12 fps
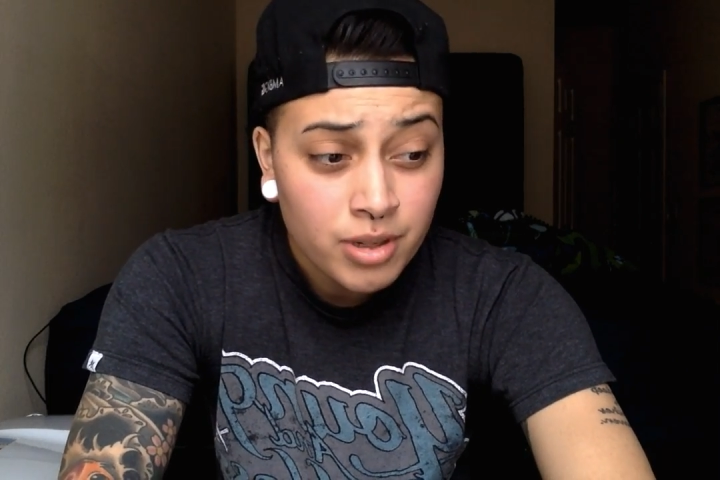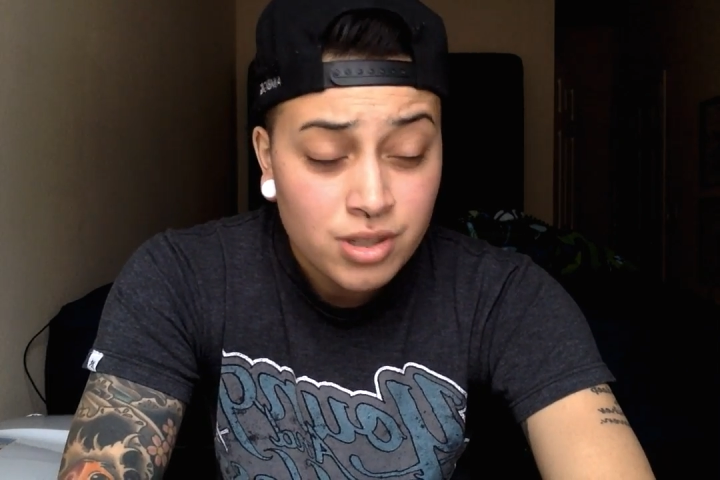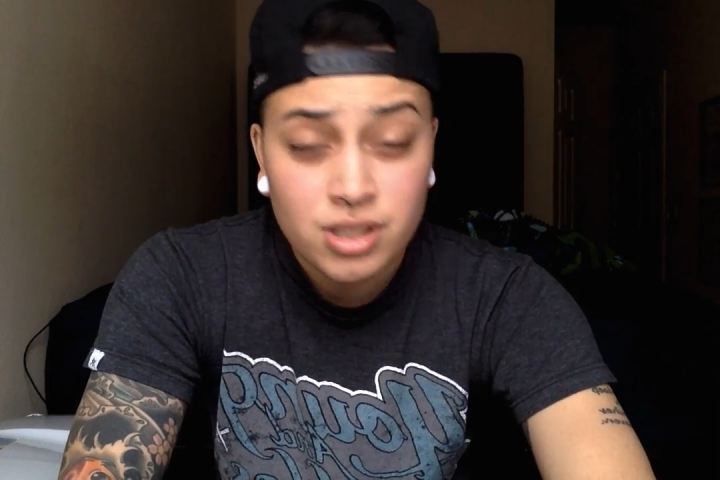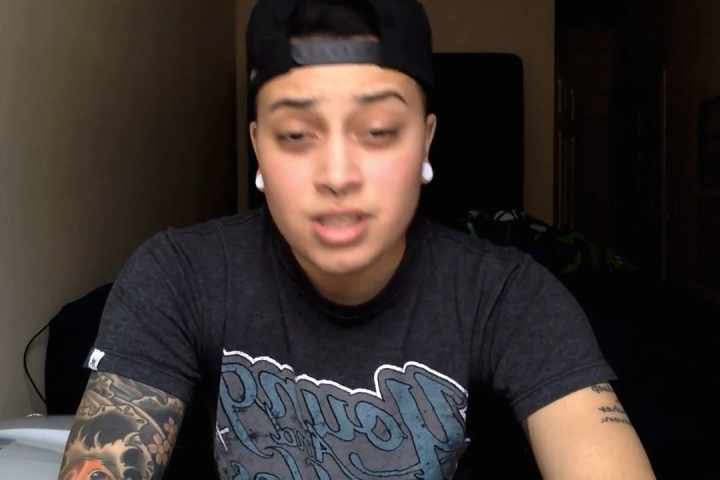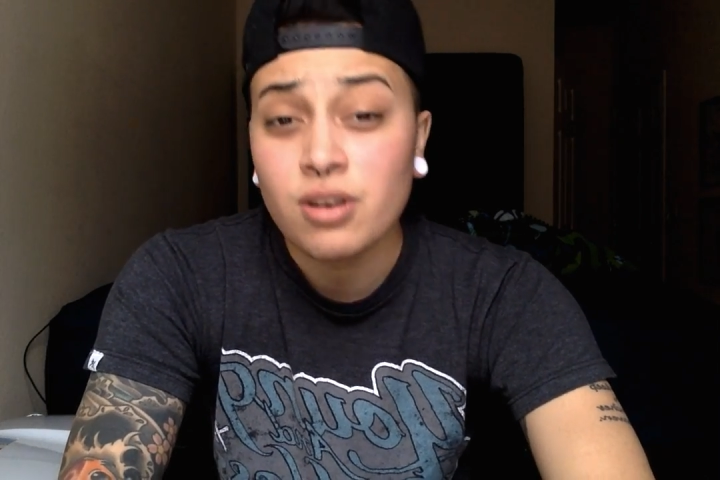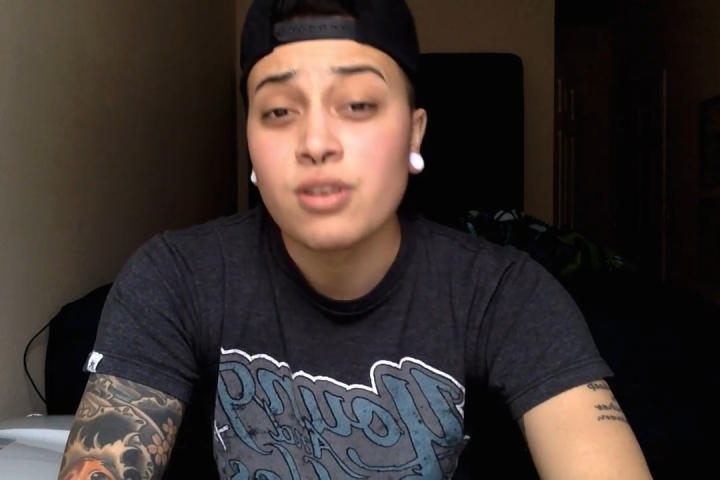
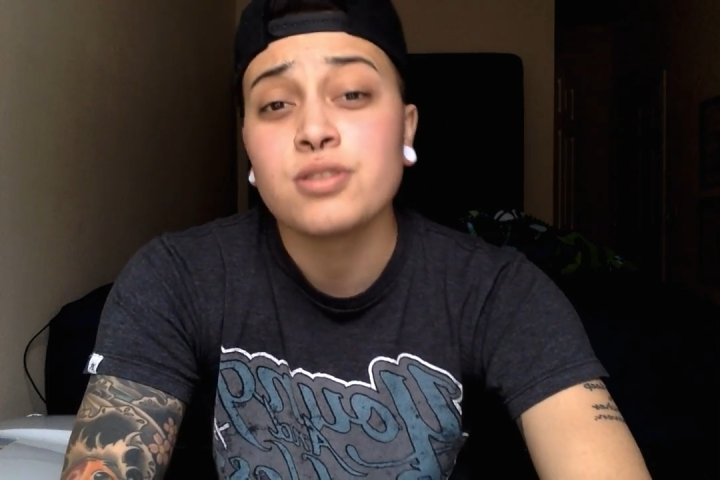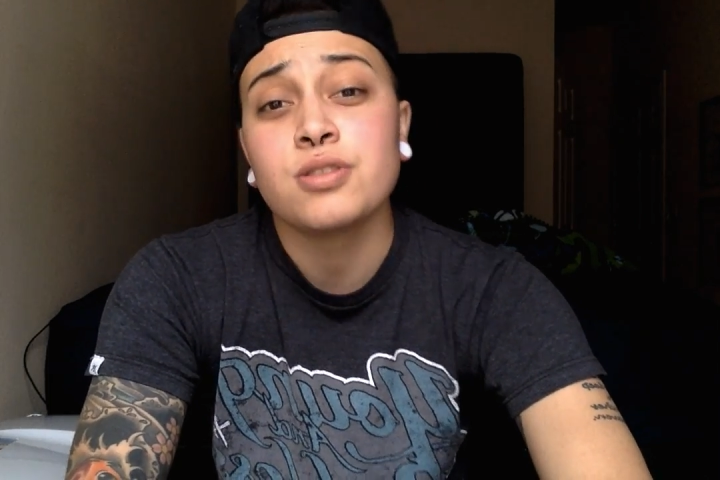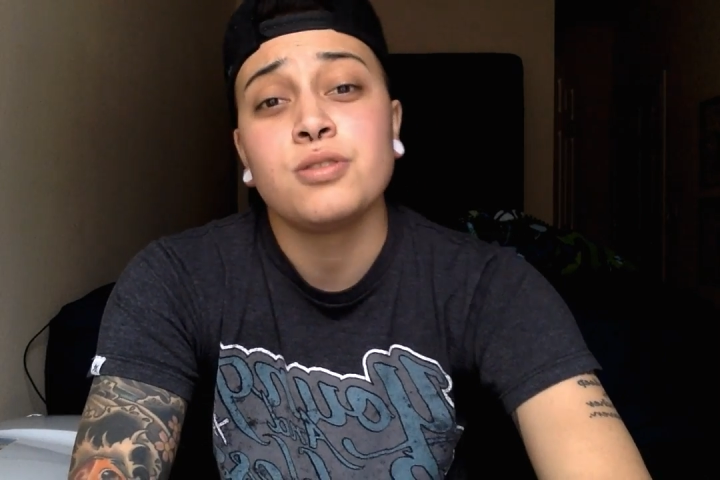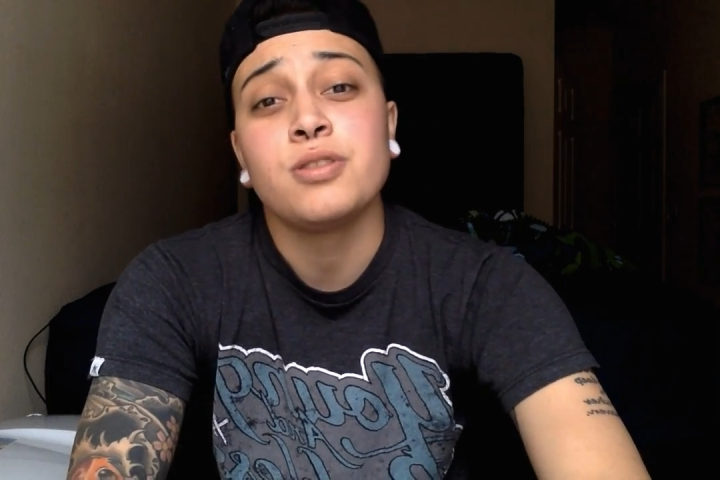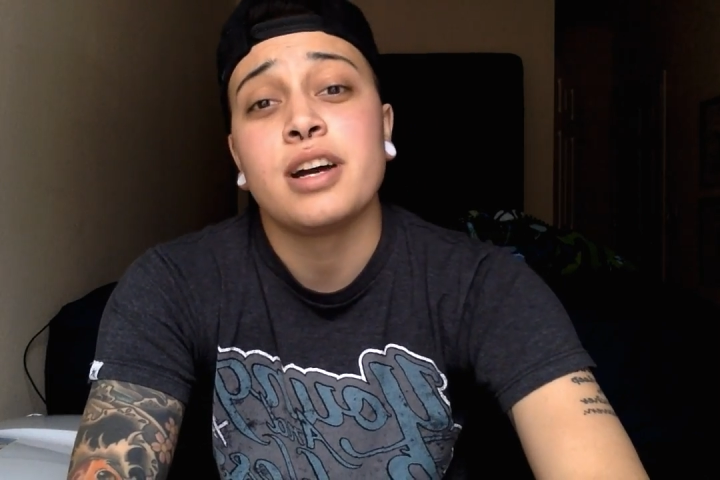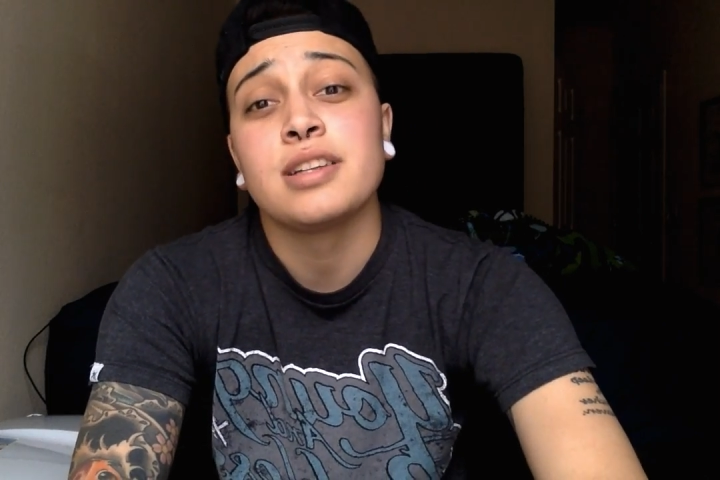She
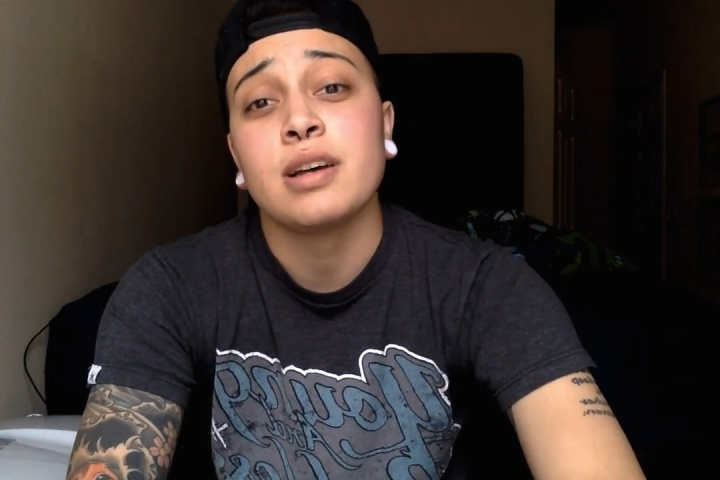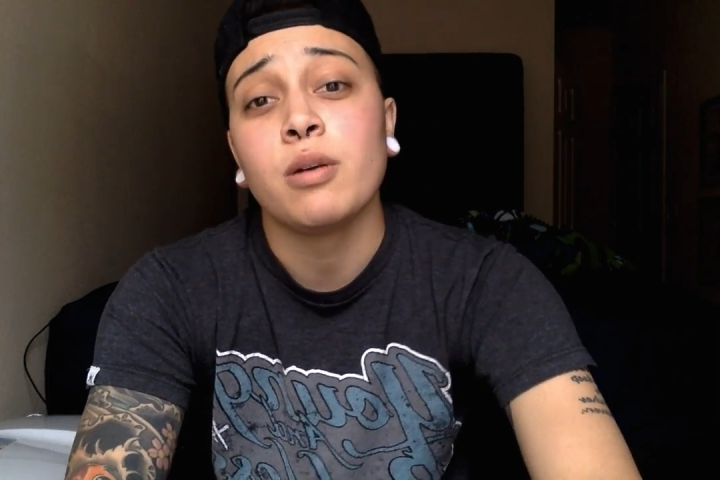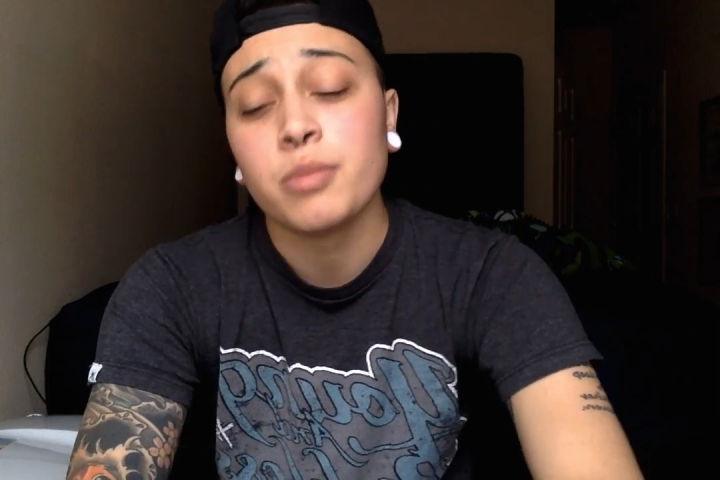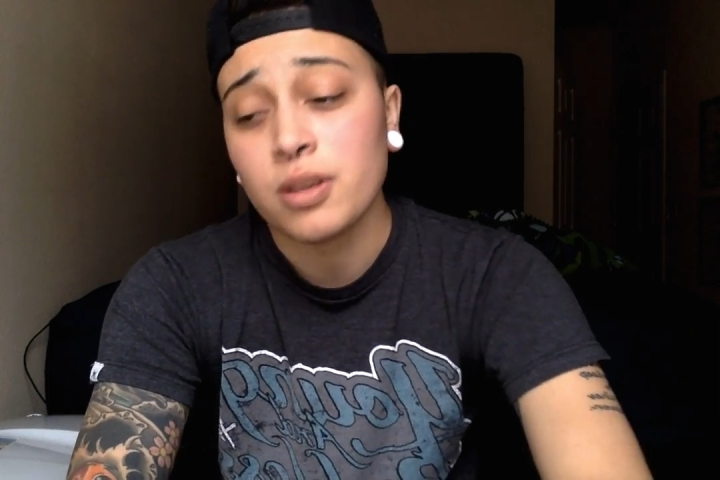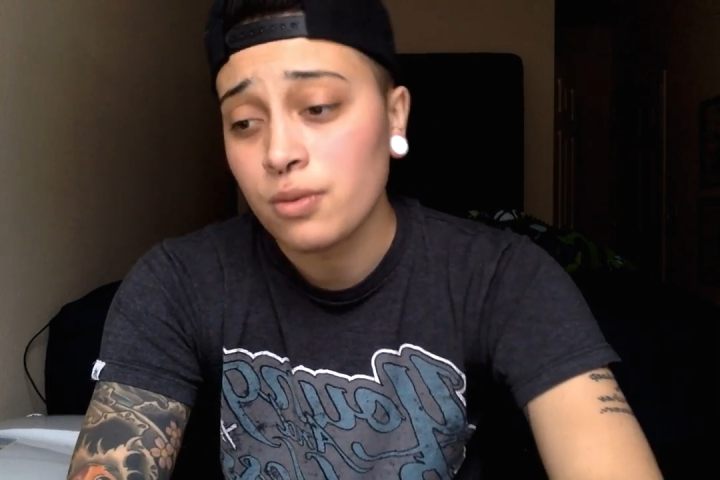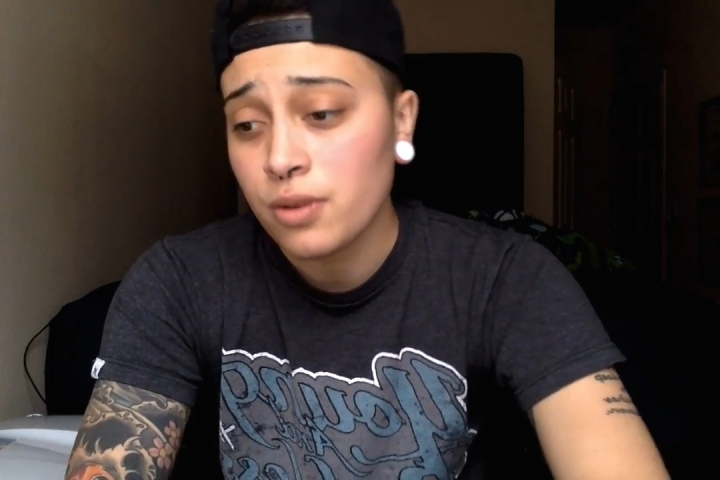also has helped
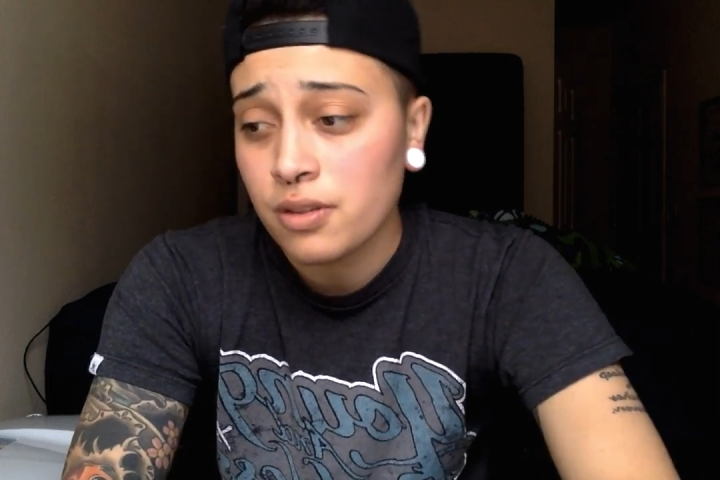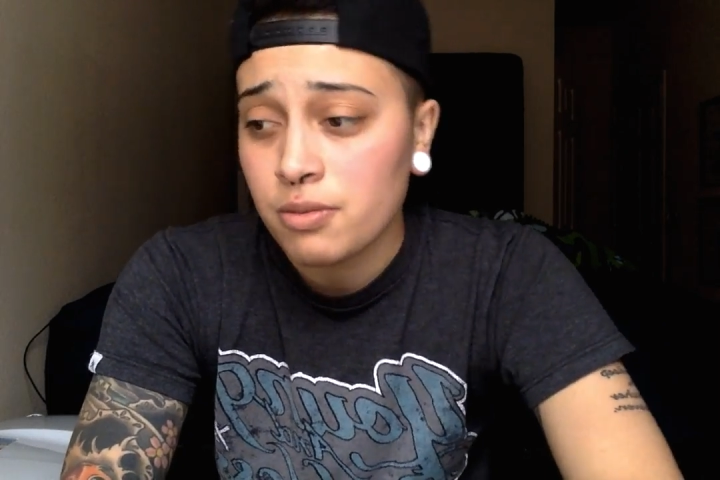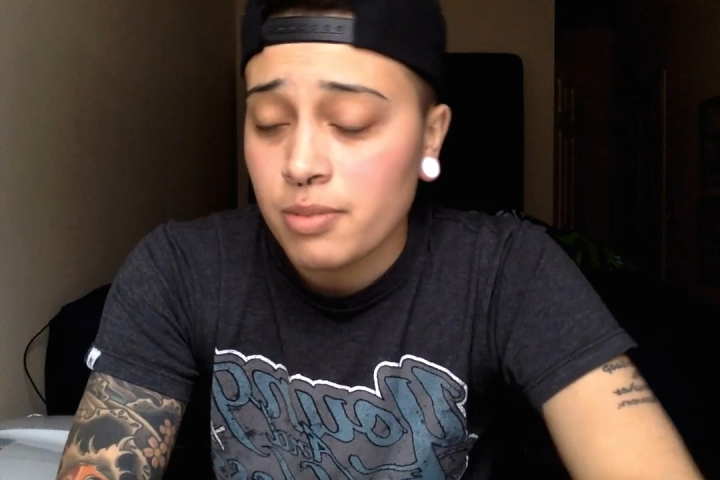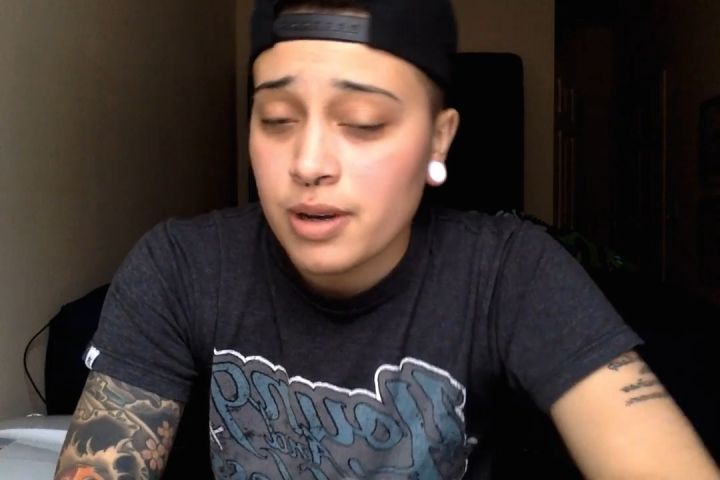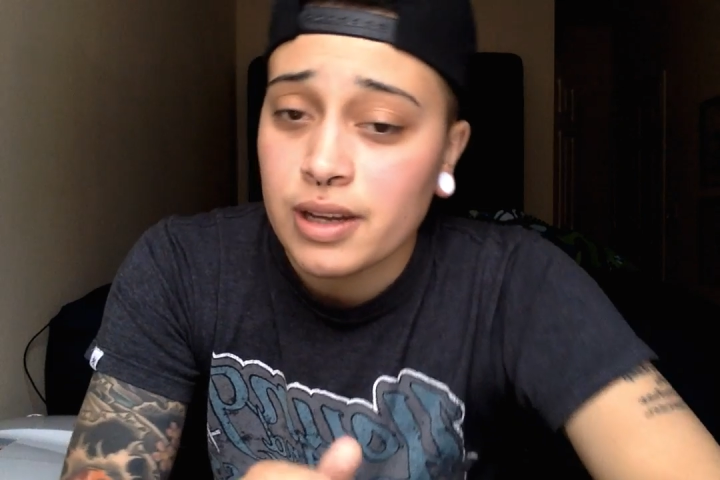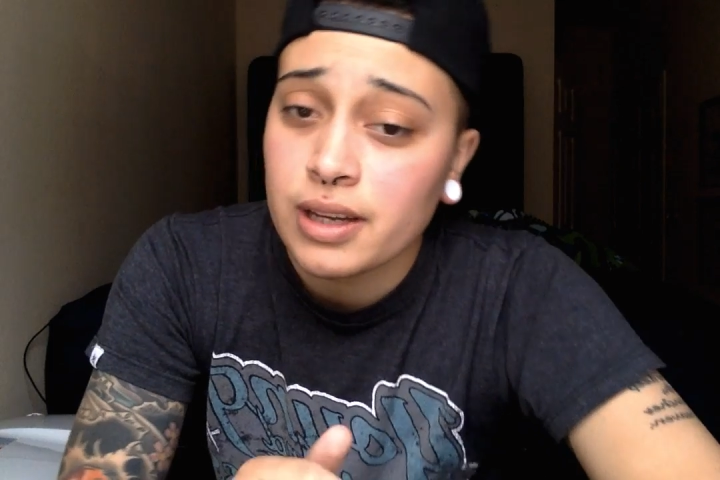me with
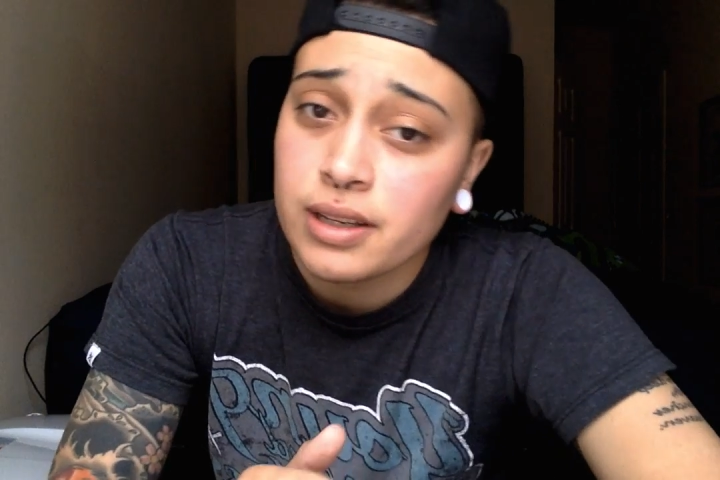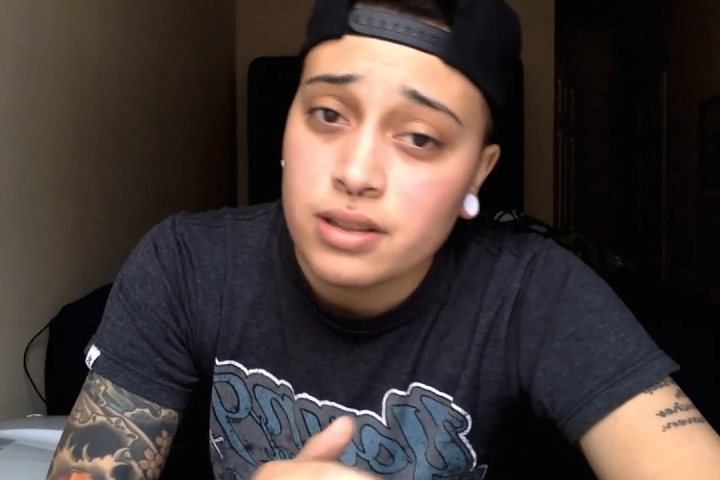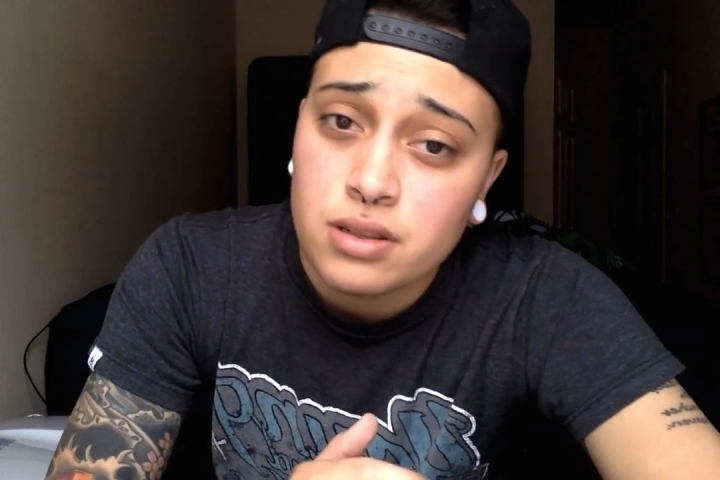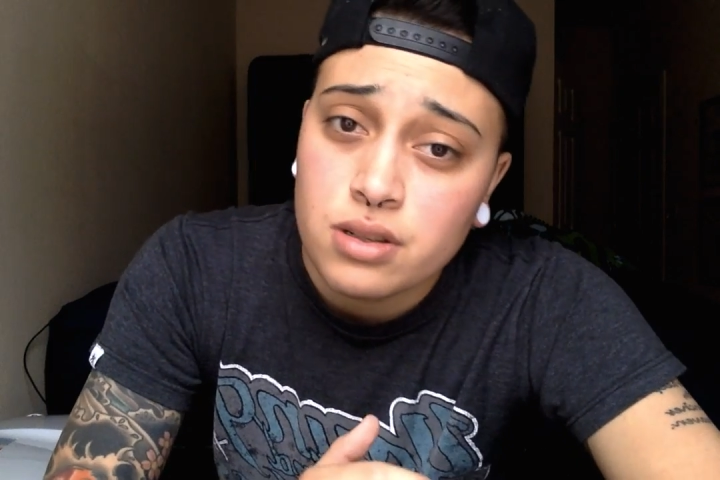my